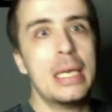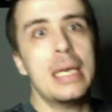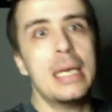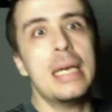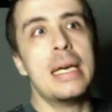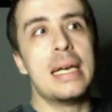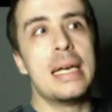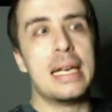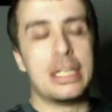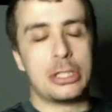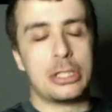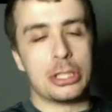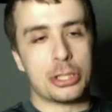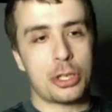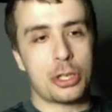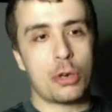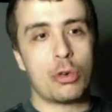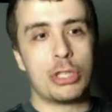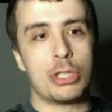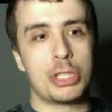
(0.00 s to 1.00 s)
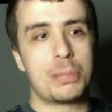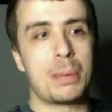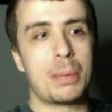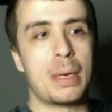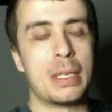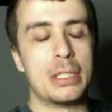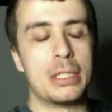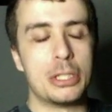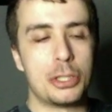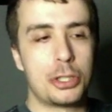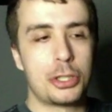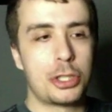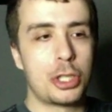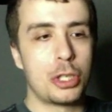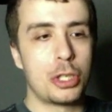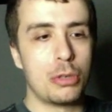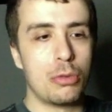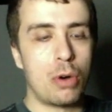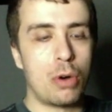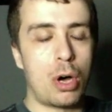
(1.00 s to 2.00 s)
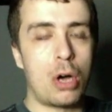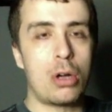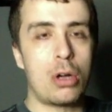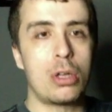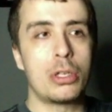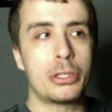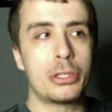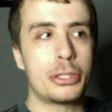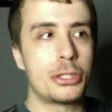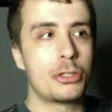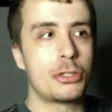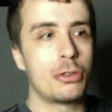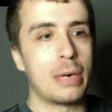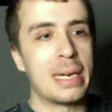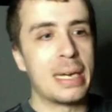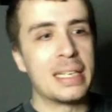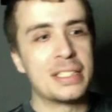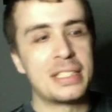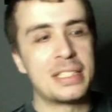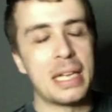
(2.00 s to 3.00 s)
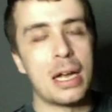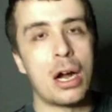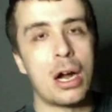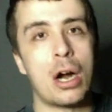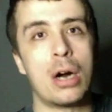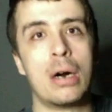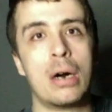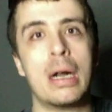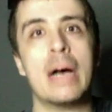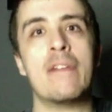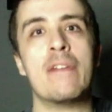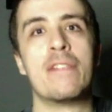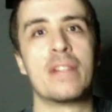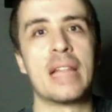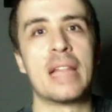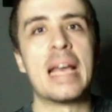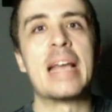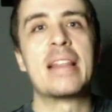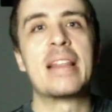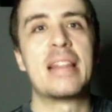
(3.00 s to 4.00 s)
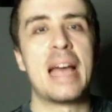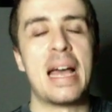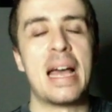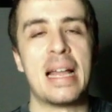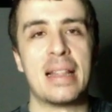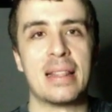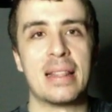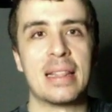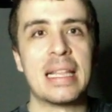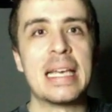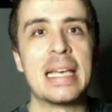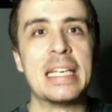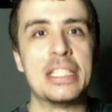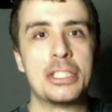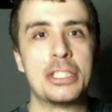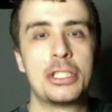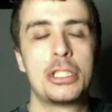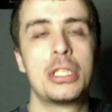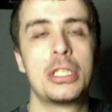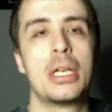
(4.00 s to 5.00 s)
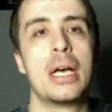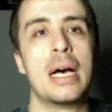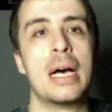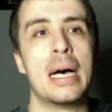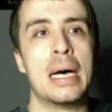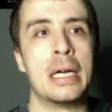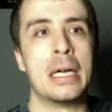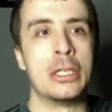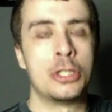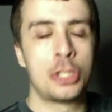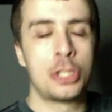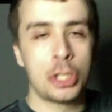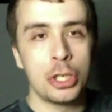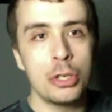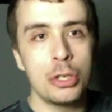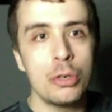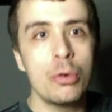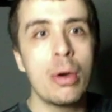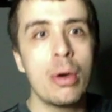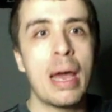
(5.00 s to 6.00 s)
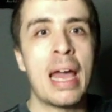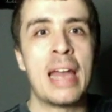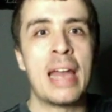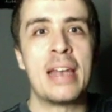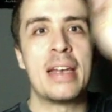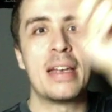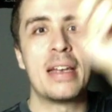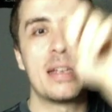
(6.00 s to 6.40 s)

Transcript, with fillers: it just corresponds to all strings that are of length at least uh, two and